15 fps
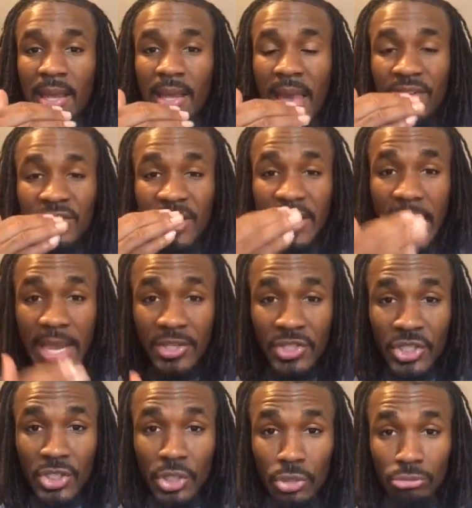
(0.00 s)

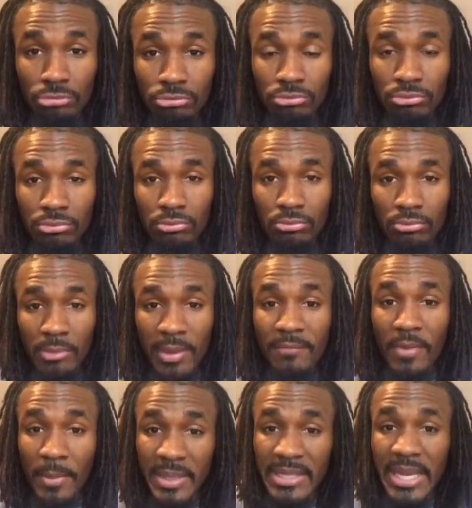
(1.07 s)
educational, and
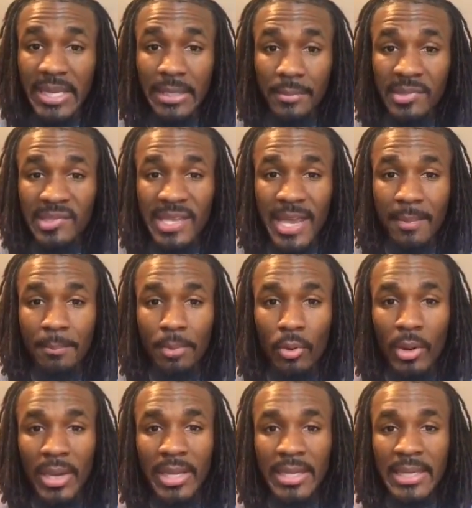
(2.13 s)
from a kingdom
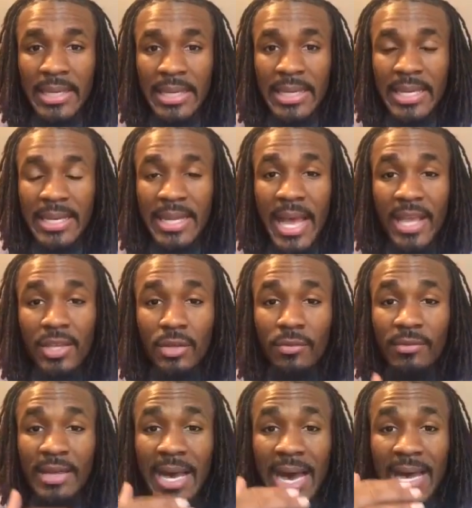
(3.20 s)
standpoint, that
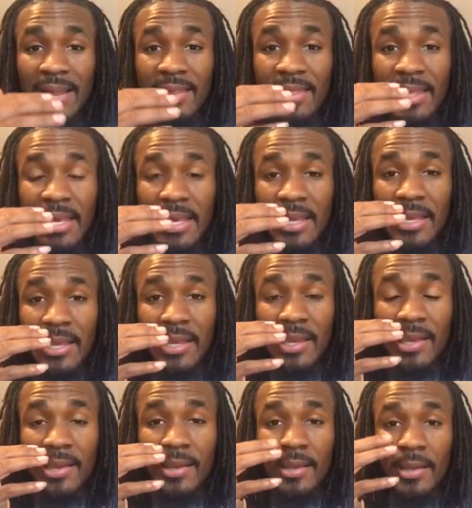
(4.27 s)
you've got
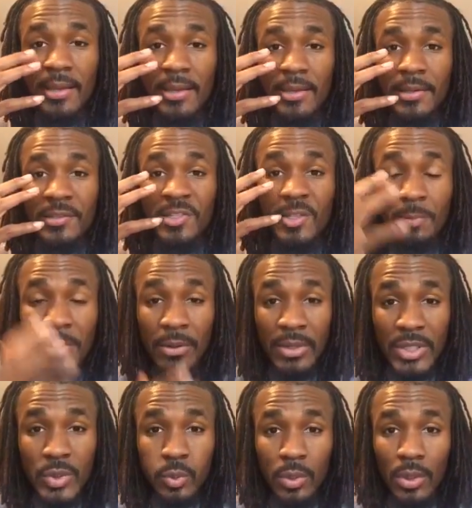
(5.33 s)
the
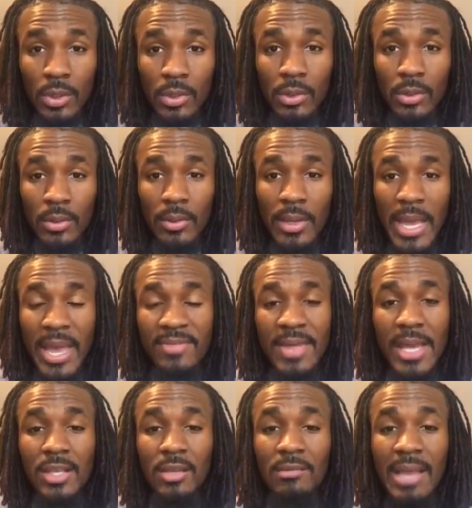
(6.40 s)
spiritual and
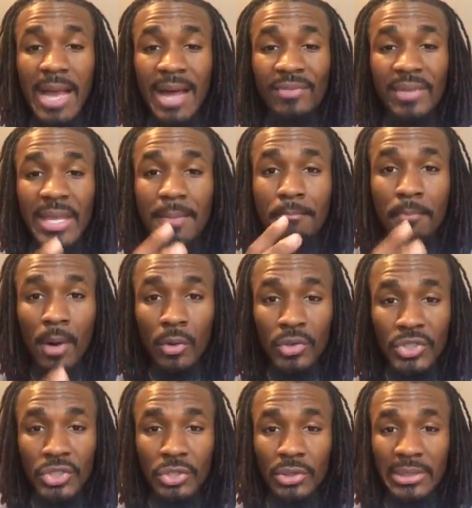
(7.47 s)
that you've got the
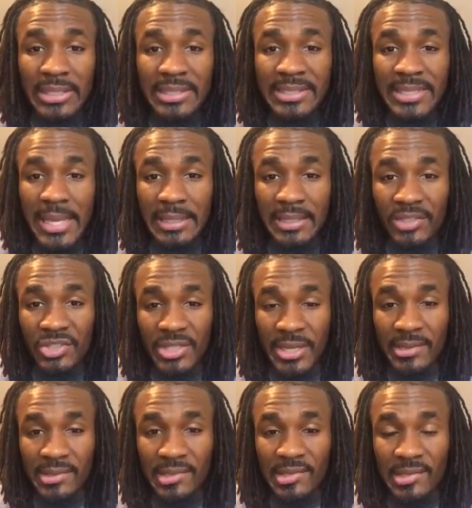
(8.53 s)
emotional
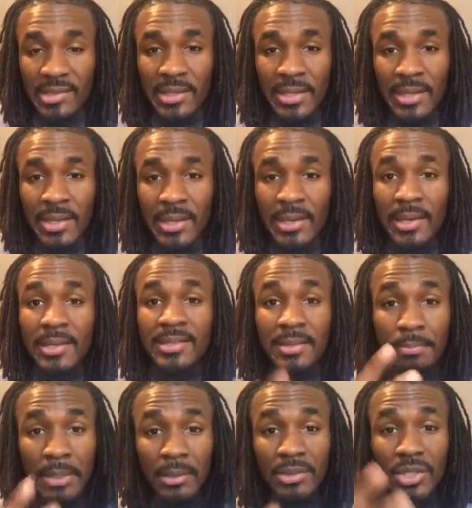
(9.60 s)
intelligence to
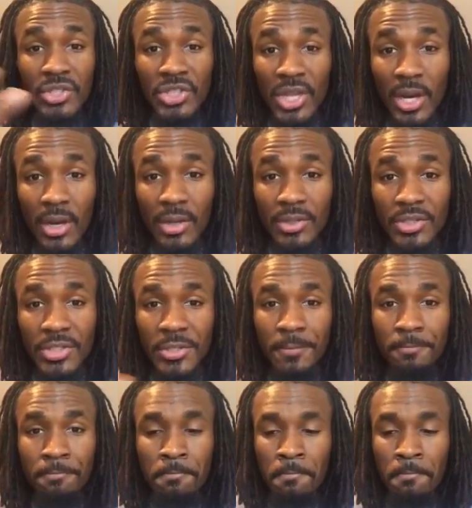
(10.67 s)
build the church.